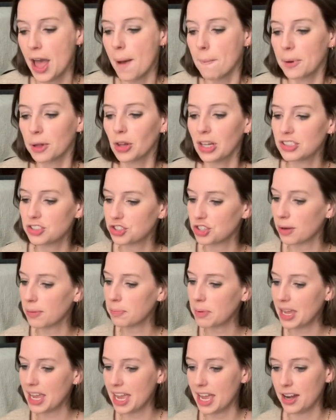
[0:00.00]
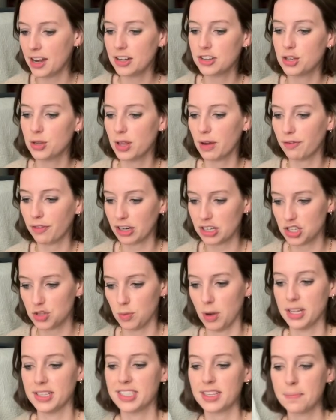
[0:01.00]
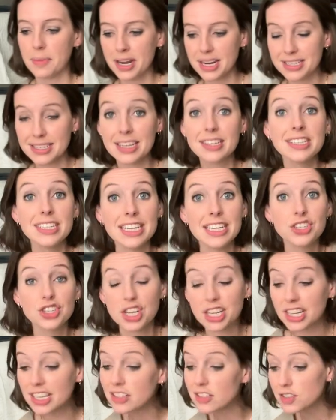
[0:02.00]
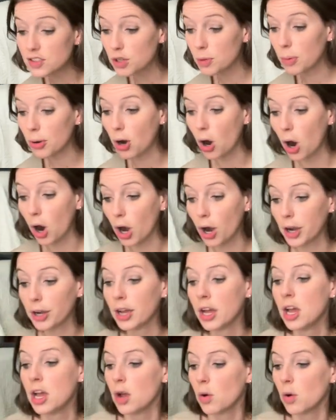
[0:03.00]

But let's jump in to the first one. Somebody said, teaching is super hard.